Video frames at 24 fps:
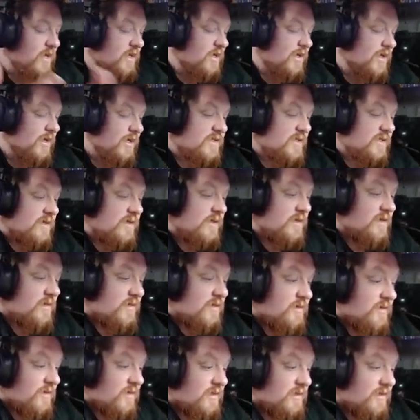You get to
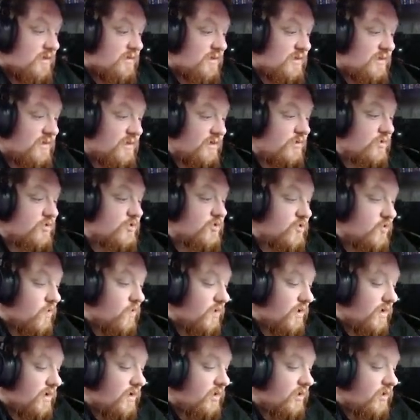you get to
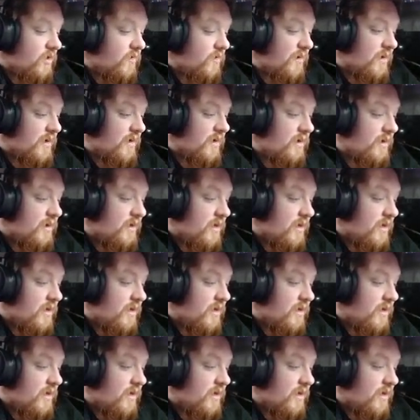enjoy it a little bit.